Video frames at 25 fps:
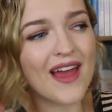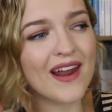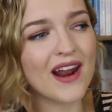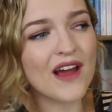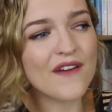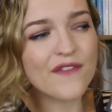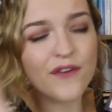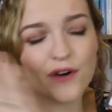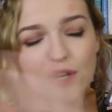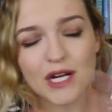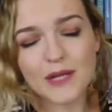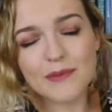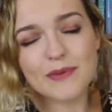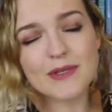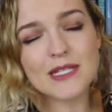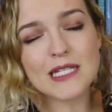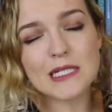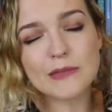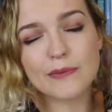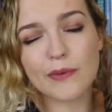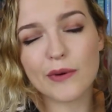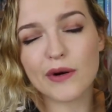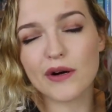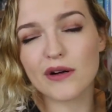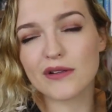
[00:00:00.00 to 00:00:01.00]
and I've already been
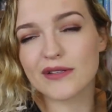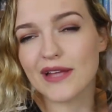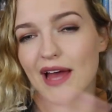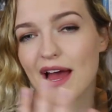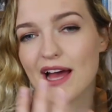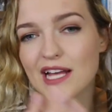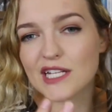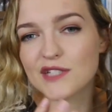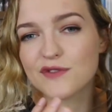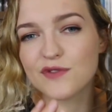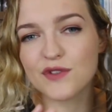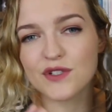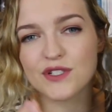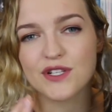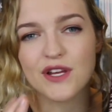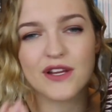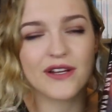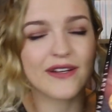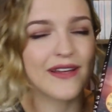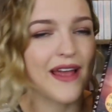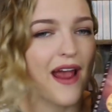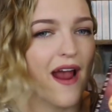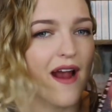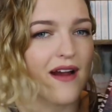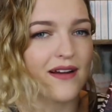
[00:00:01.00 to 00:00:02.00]
spoiled as for
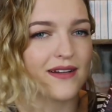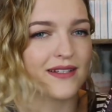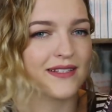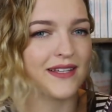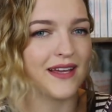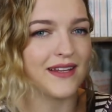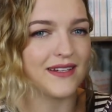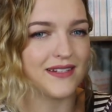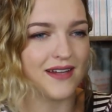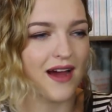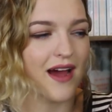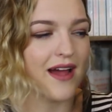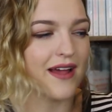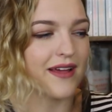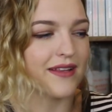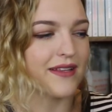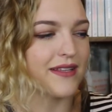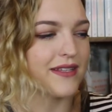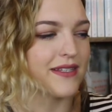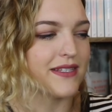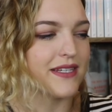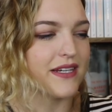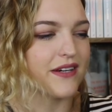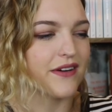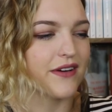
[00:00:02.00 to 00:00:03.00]
certain characters that die in the
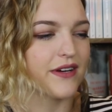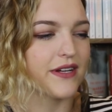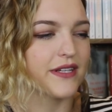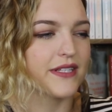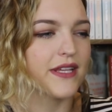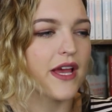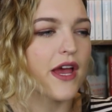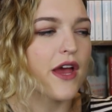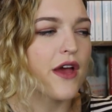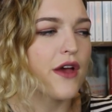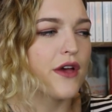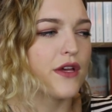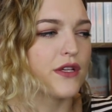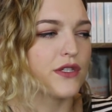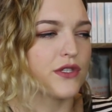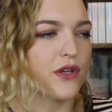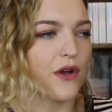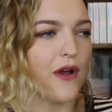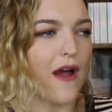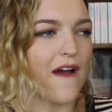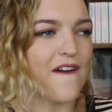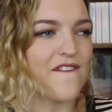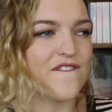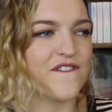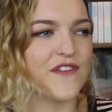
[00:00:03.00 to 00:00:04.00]
series, so
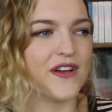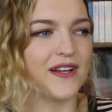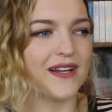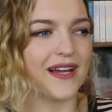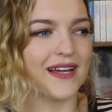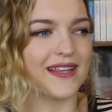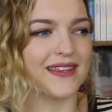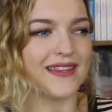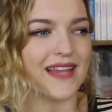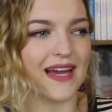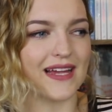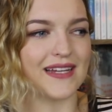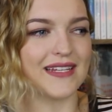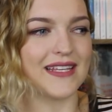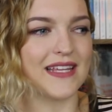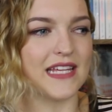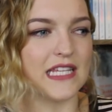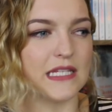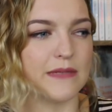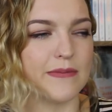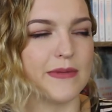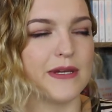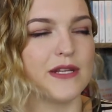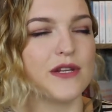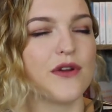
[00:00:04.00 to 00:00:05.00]
I feel like that
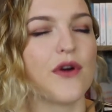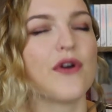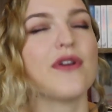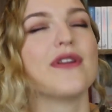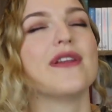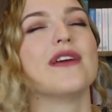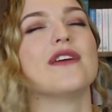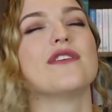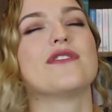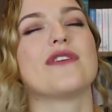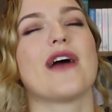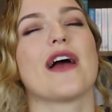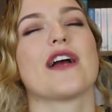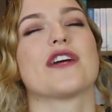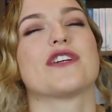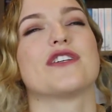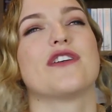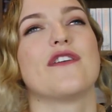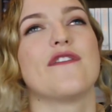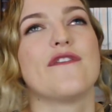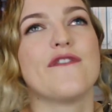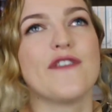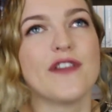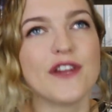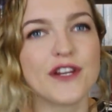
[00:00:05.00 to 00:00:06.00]
gives me no need to
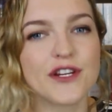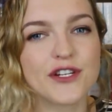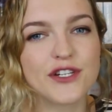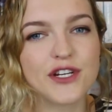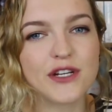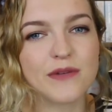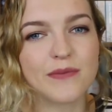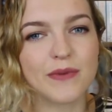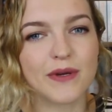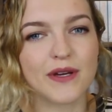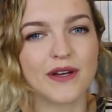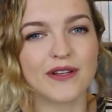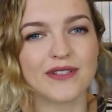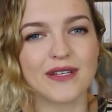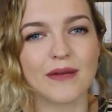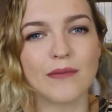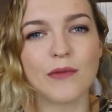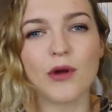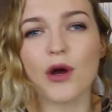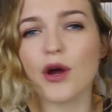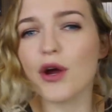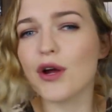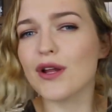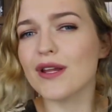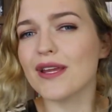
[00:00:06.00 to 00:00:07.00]
actually finish it, because I'm
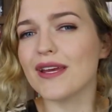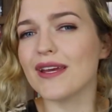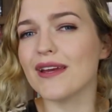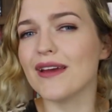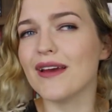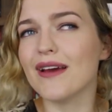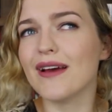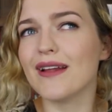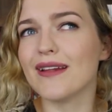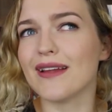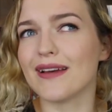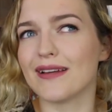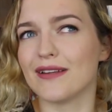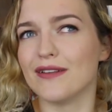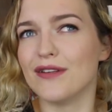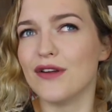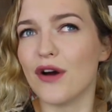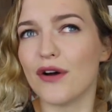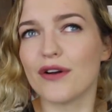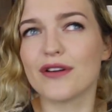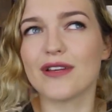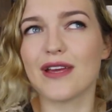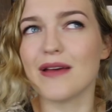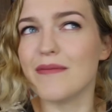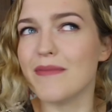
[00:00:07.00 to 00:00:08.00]
not only like
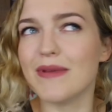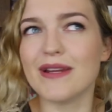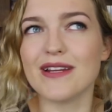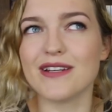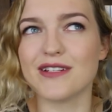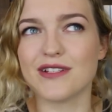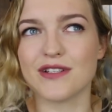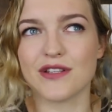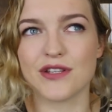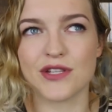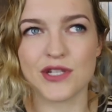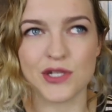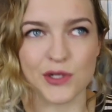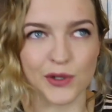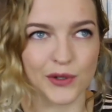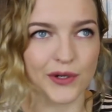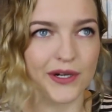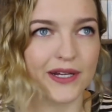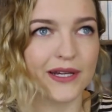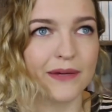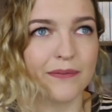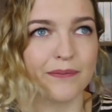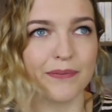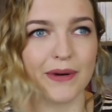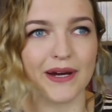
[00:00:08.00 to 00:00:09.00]
not committed to the
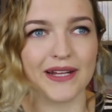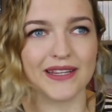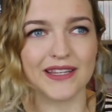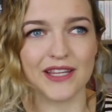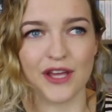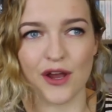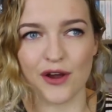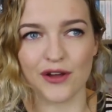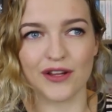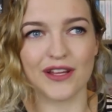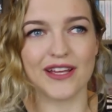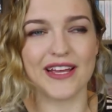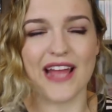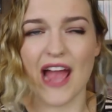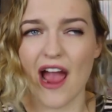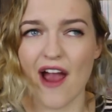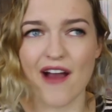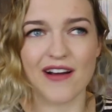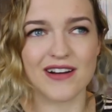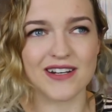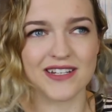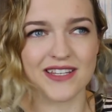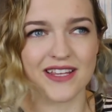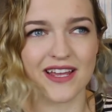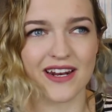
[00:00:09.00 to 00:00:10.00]
story, but the only
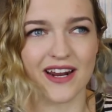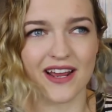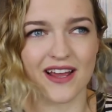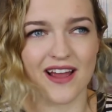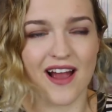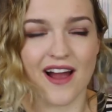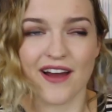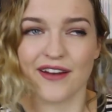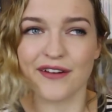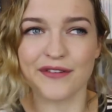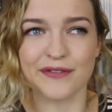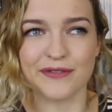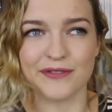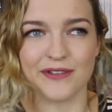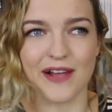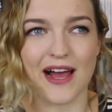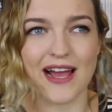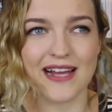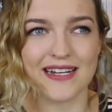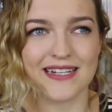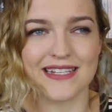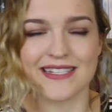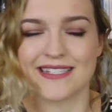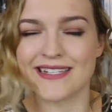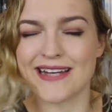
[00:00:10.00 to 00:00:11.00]
character that I kind of
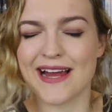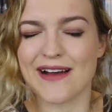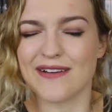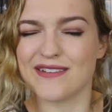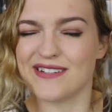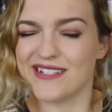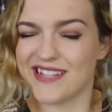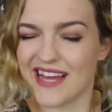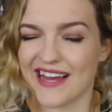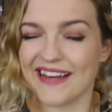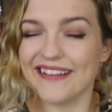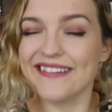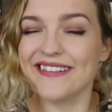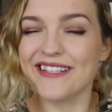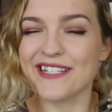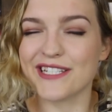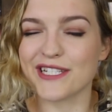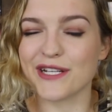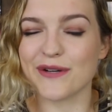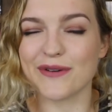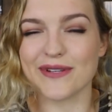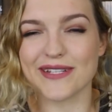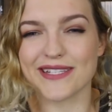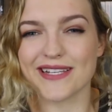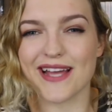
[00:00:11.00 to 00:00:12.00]
liked is now dead,
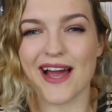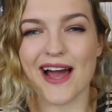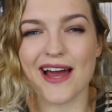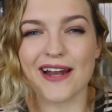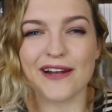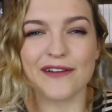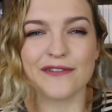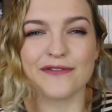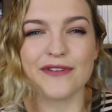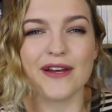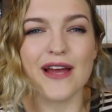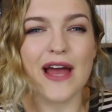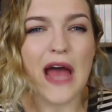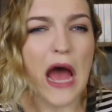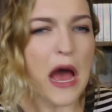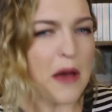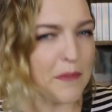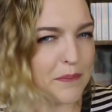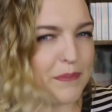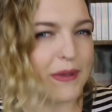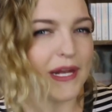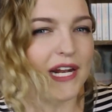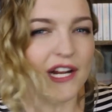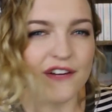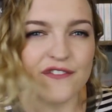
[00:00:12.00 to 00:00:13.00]
so it's kind of a
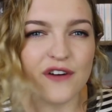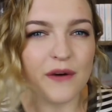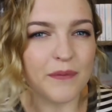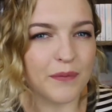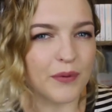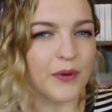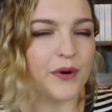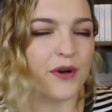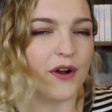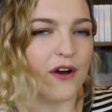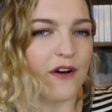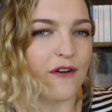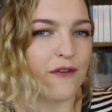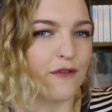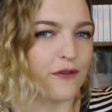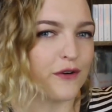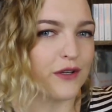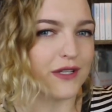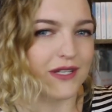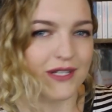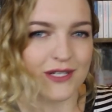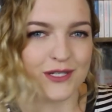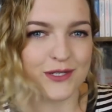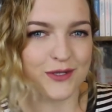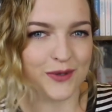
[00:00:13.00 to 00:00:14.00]
bit of a put off for
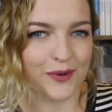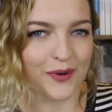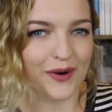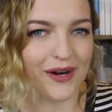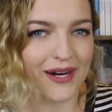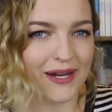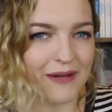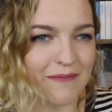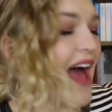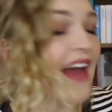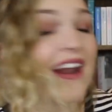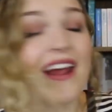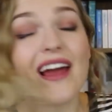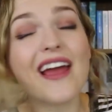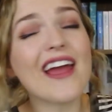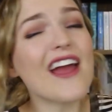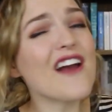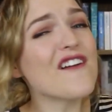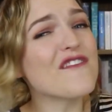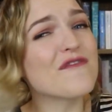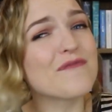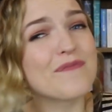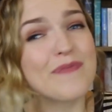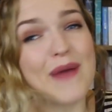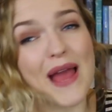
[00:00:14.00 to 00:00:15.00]
this story. And I
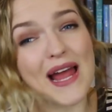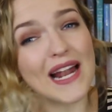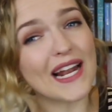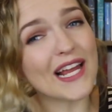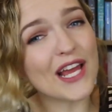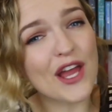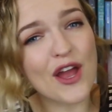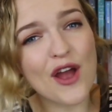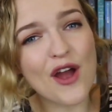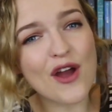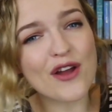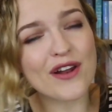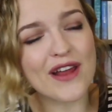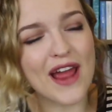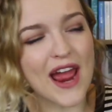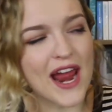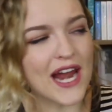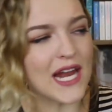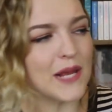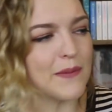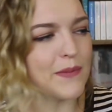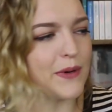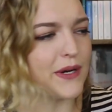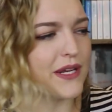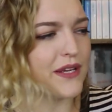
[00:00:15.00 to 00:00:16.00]
have barely heard
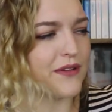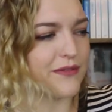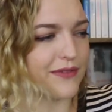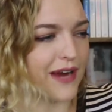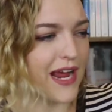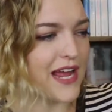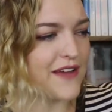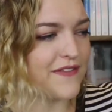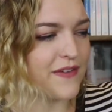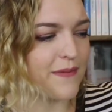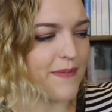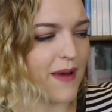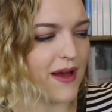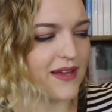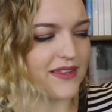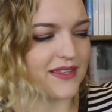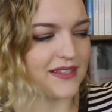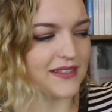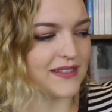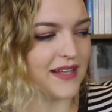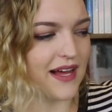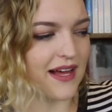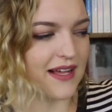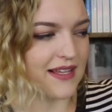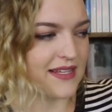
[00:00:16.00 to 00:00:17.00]
anybody rave about The
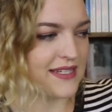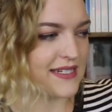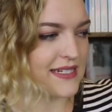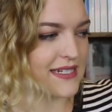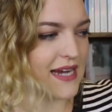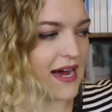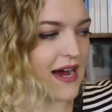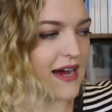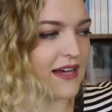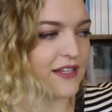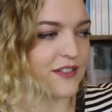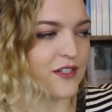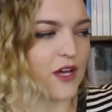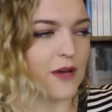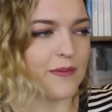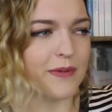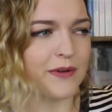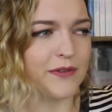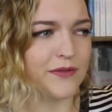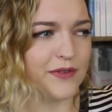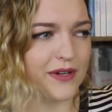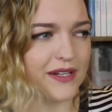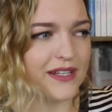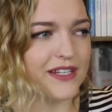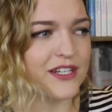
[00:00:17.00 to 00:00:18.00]
Last Star, so I've
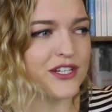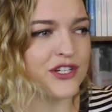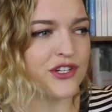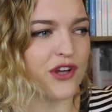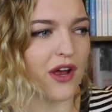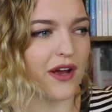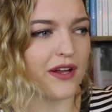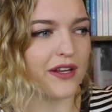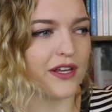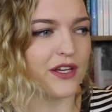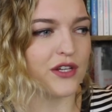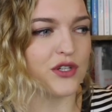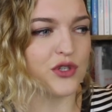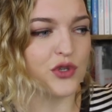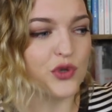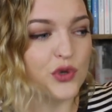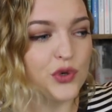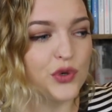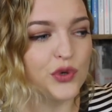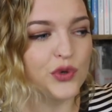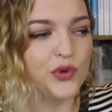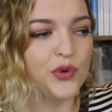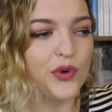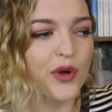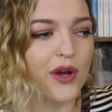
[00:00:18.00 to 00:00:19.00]
been really struggling
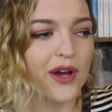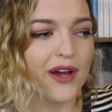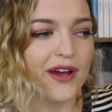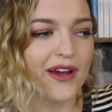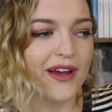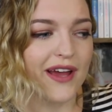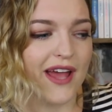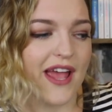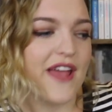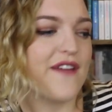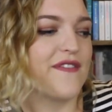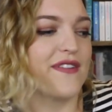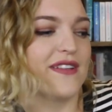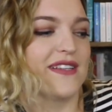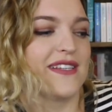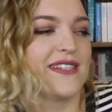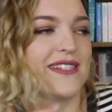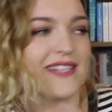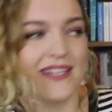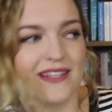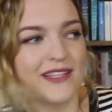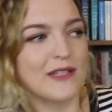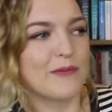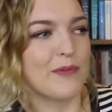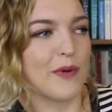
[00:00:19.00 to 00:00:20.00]
to even
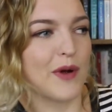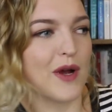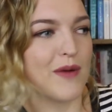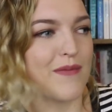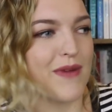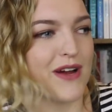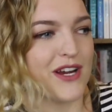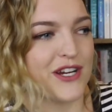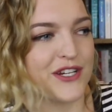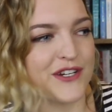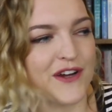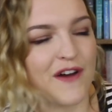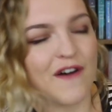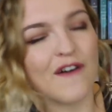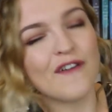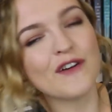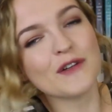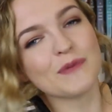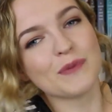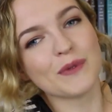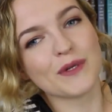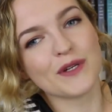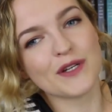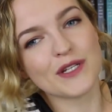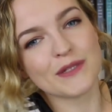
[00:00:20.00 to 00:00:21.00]
see this book on my shelves
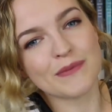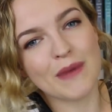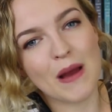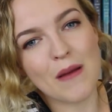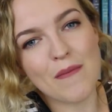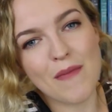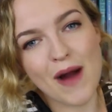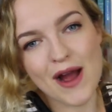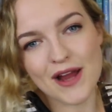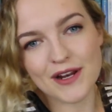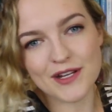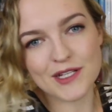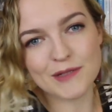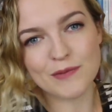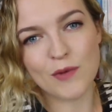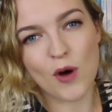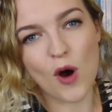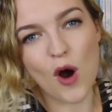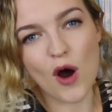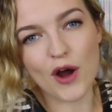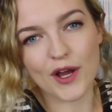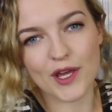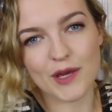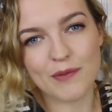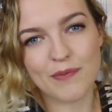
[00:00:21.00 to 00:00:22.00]
because my mind is
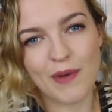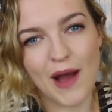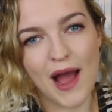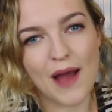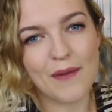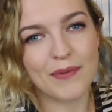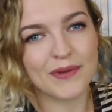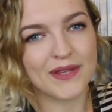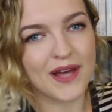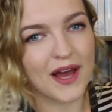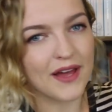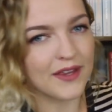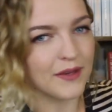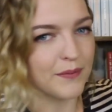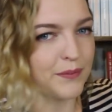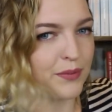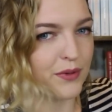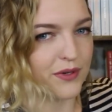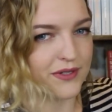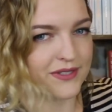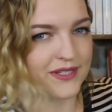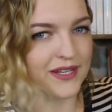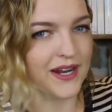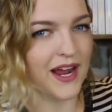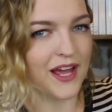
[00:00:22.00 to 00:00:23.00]
more occupied with other
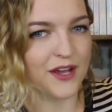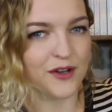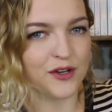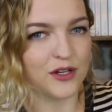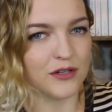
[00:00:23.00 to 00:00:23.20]
books that I